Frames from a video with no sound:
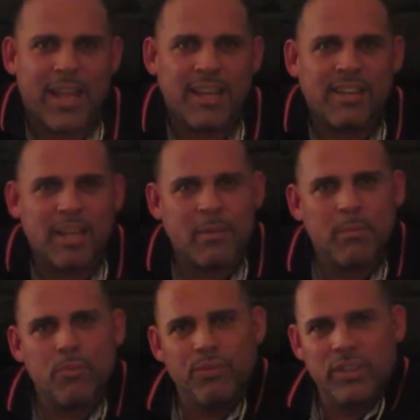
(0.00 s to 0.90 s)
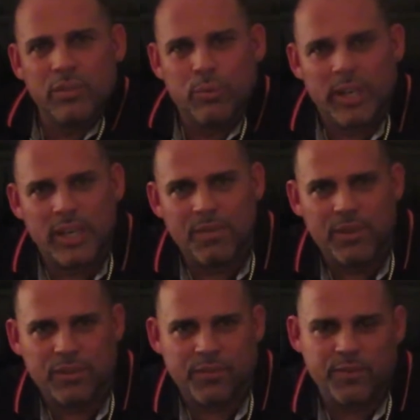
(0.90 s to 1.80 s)
Anytime he moves this way, if
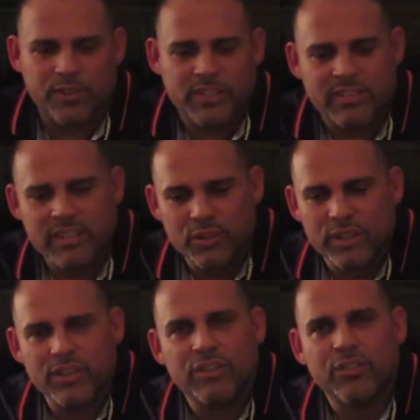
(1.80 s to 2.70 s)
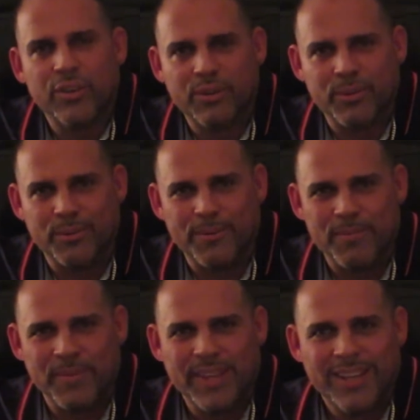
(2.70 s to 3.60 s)
his foot is still in the circle,
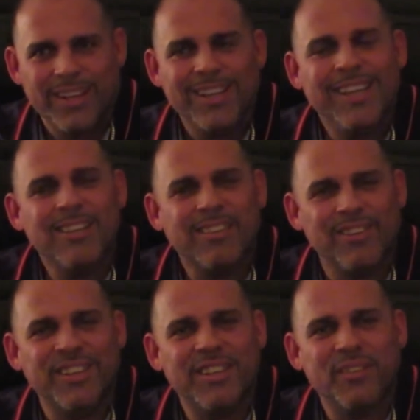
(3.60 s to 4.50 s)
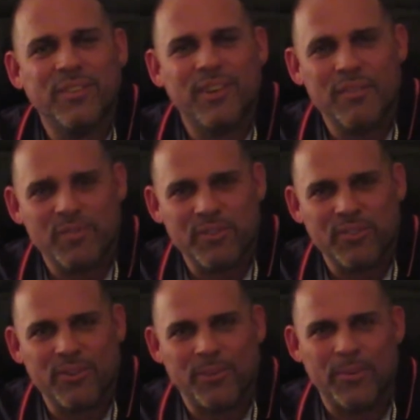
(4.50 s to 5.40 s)
he's still in his comfort
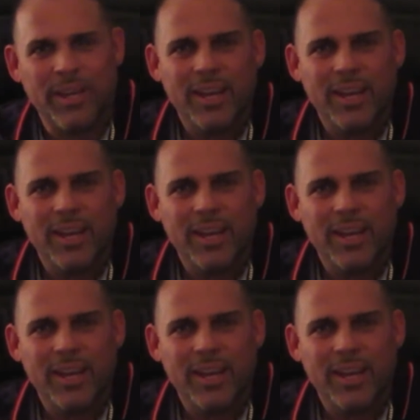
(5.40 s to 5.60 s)
zone.